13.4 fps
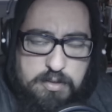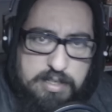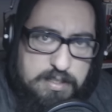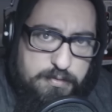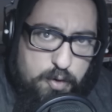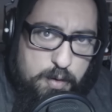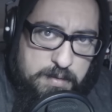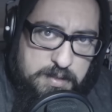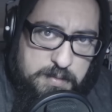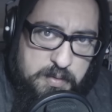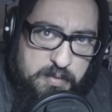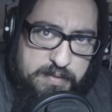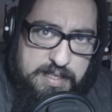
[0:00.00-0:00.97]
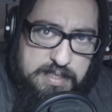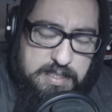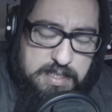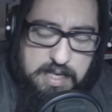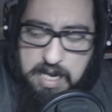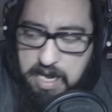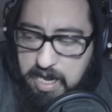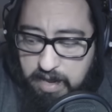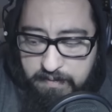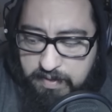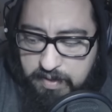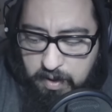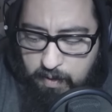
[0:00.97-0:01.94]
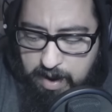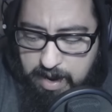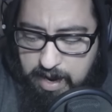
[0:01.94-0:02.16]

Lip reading: Transformers movies. Even though